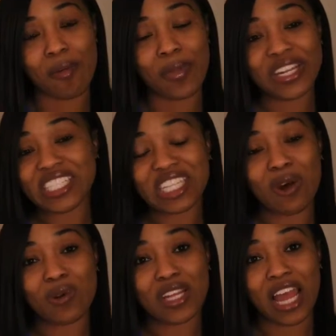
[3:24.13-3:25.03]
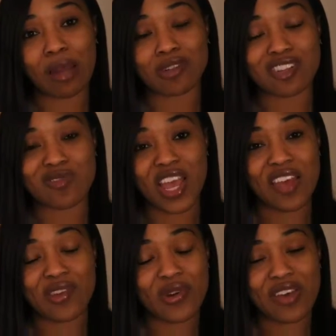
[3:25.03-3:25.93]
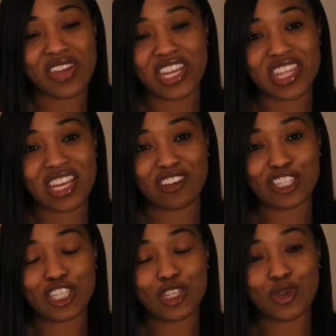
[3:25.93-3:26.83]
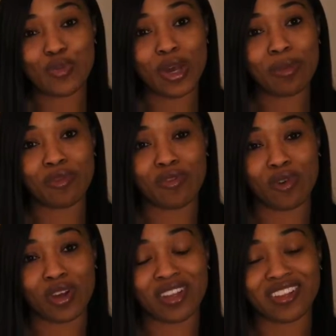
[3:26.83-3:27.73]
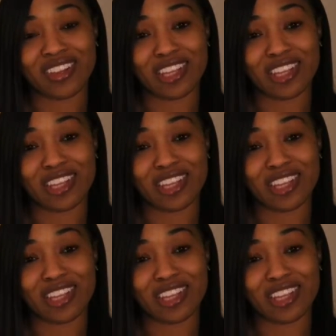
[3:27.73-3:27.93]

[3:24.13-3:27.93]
But it's the only option you have. You don't have anything else to do but move on.